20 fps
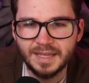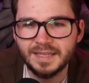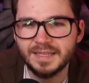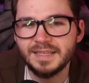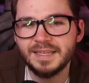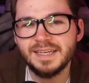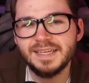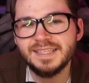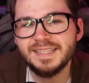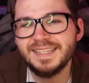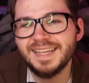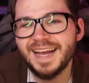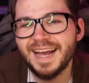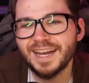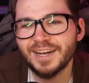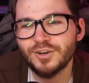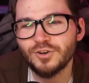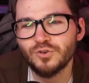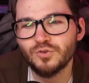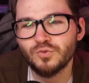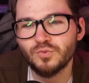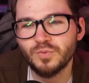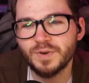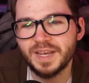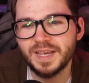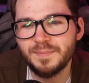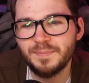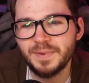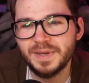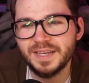It's not
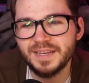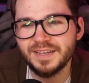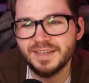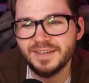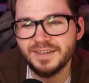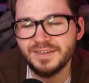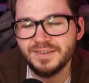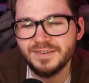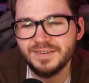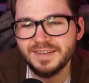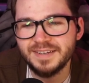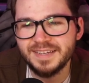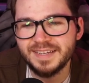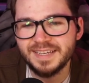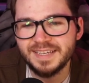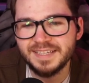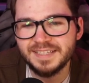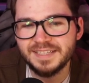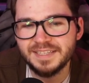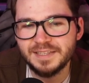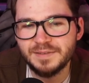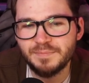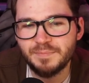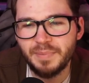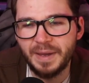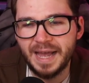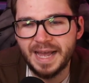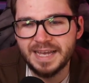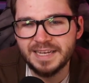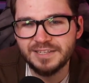creepy, dude. He's just
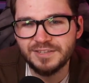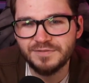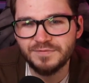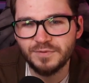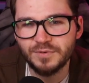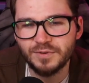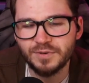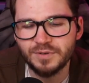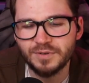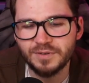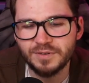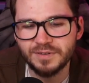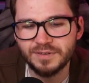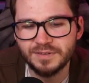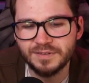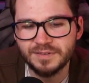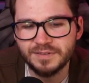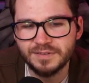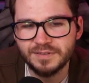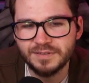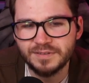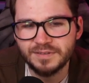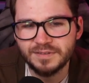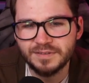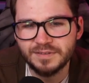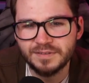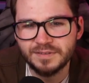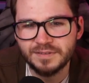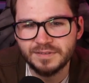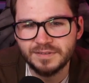bashful.
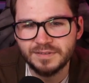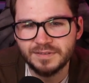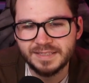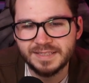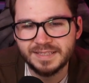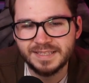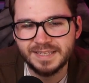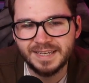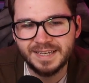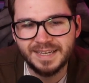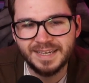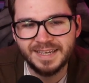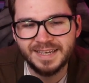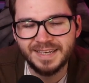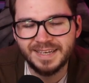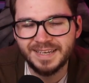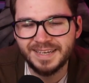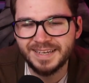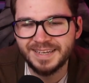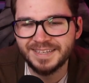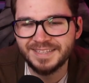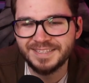Dang,